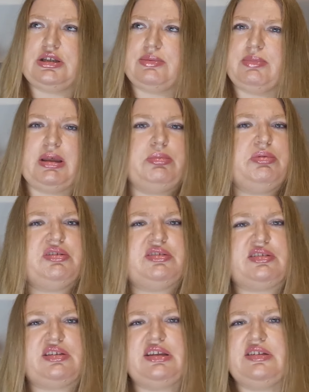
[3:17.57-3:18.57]
maybe
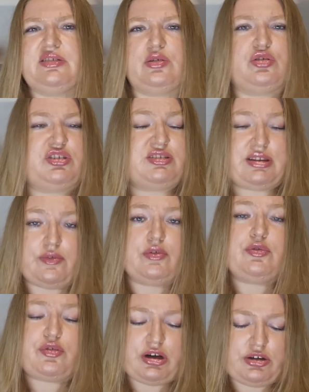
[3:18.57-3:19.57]
6 or 7
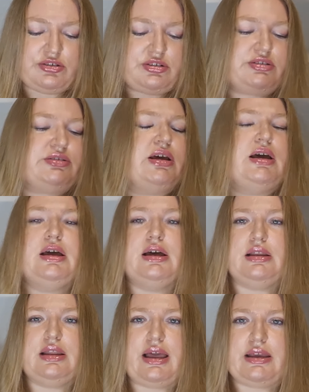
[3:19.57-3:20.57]
fragrances
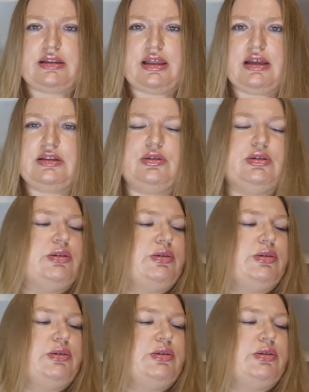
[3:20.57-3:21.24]
like that.